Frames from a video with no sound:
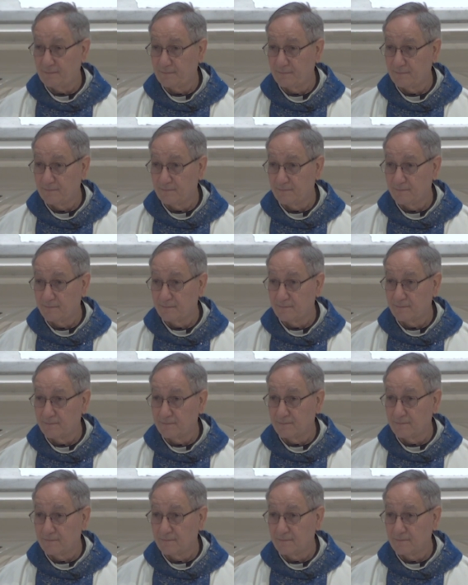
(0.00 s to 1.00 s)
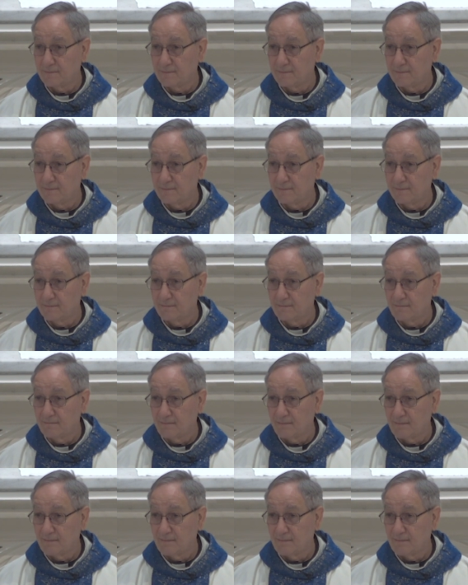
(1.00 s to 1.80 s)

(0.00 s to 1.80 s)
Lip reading: (silence)